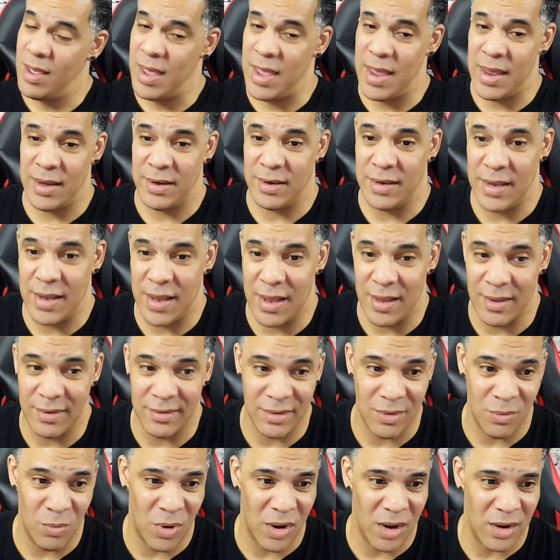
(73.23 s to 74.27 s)
And he
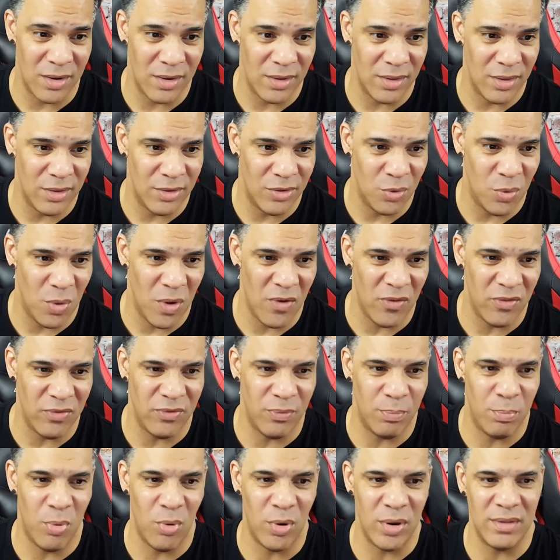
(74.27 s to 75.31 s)
has,
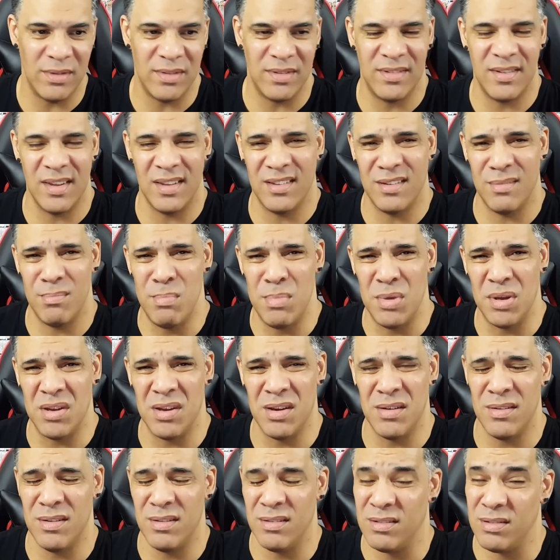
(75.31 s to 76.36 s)
12.6
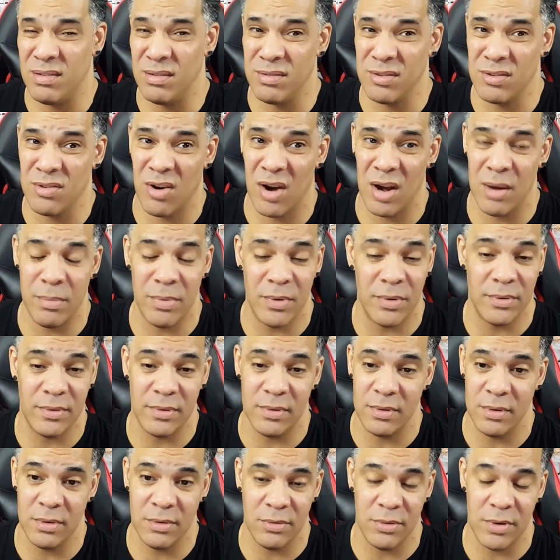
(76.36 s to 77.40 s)
million
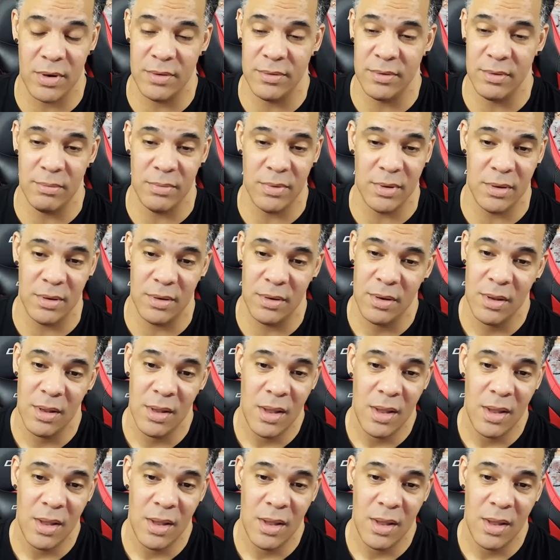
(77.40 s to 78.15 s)
subscribers. Crazy, man.